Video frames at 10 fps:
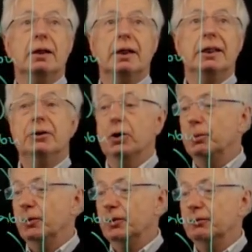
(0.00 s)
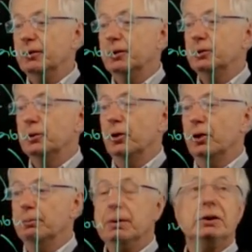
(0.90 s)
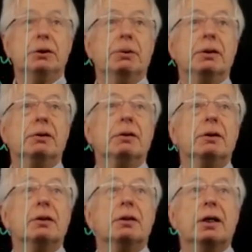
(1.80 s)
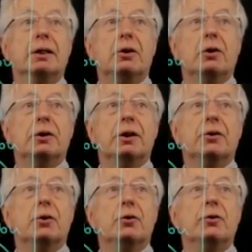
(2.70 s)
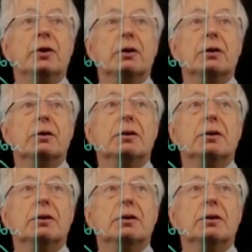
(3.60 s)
Uh, it's always difficult to draw a picture, but I draw it as a sphere.